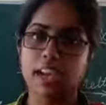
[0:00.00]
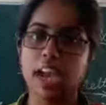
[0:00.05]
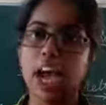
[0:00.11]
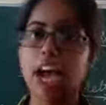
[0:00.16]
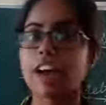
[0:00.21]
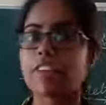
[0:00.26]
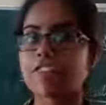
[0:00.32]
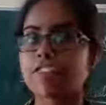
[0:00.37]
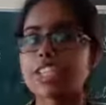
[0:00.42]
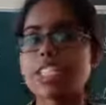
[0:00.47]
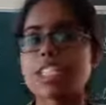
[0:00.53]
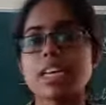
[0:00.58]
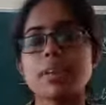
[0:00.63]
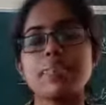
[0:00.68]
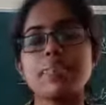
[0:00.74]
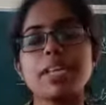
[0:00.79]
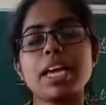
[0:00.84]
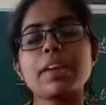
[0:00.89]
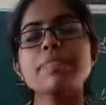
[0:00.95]
After
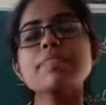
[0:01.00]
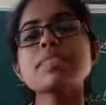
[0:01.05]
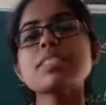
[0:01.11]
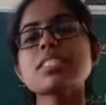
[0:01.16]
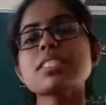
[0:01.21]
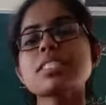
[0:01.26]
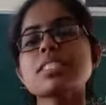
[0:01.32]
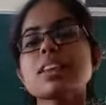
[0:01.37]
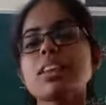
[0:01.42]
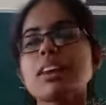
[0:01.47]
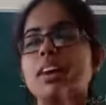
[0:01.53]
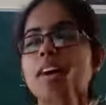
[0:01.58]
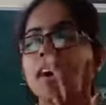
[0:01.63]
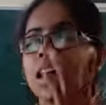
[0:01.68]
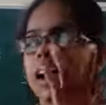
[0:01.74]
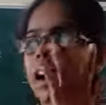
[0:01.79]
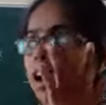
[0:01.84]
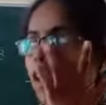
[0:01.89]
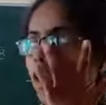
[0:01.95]
some time
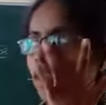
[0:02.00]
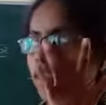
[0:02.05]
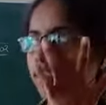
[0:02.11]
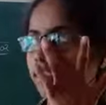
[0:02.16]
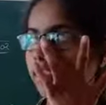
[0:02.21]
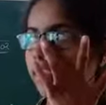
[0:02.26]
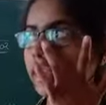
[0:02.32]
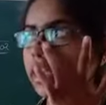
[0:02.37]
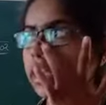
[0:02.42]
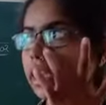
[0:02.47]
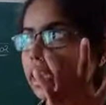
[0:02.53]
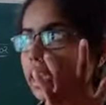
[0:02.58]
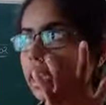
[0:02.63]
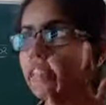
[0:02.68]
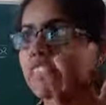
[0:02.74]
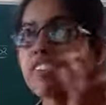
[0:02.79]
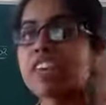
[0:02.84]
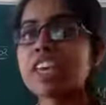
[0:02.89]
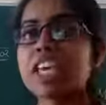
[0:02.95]
of
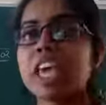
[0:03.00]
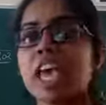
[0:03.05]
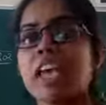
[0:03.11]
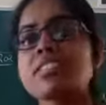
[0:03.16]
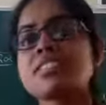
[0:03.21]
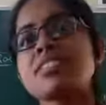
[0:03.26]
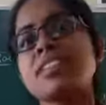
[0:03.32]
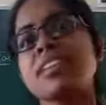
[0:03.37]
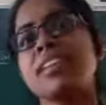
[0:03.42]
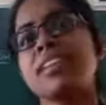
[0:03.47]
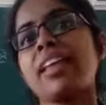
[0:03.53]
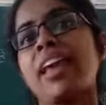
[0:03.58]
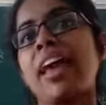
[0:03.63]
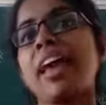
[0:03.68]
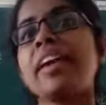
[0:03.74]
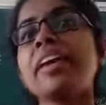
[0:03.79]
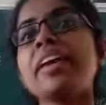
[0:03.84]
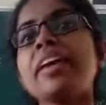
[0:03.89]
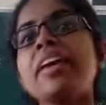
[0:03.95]
heating, we can see
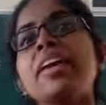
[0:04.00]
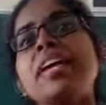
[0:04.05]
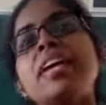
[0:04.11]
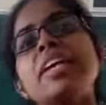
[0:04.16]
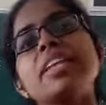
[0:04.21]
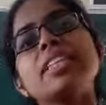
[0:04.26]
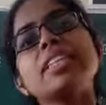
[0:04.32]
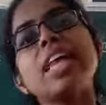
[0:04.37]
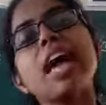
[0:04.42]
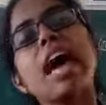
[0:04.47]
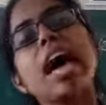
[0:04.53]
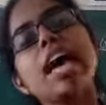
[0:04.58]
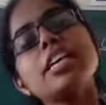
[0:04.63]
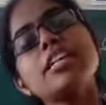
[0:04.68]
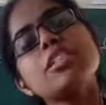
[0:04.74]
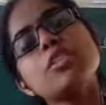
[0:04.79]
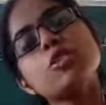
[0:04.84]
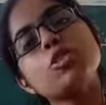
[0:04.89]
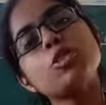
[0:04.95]
that the
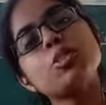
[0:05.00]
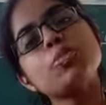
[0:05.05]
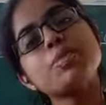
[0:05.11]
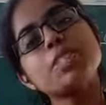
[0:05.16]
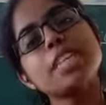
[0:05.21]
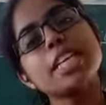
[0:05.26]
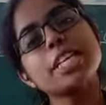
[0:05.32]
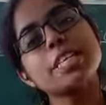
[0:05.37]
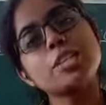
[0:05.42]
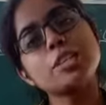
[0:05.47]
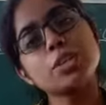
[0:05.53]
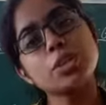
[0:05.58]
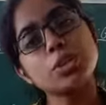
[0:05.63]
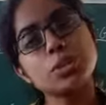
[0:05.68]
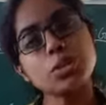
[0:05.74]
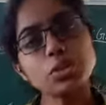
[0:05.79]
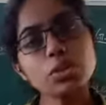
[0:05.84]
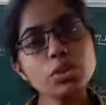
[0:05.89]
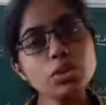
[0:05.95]
ice cube change
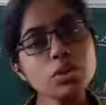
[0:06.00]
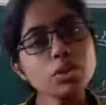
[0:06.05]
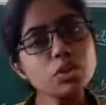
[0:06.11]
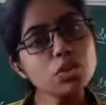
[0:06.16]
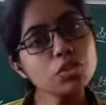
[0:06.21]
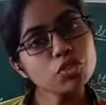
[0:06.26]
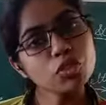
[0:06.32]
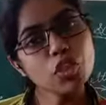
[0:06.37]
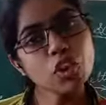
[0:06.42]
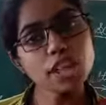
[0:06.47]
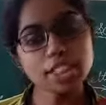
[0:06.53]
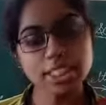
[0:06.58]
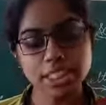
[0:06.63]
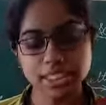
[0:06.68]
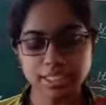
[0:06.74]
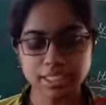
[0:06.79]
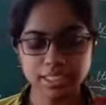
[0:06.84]
into water.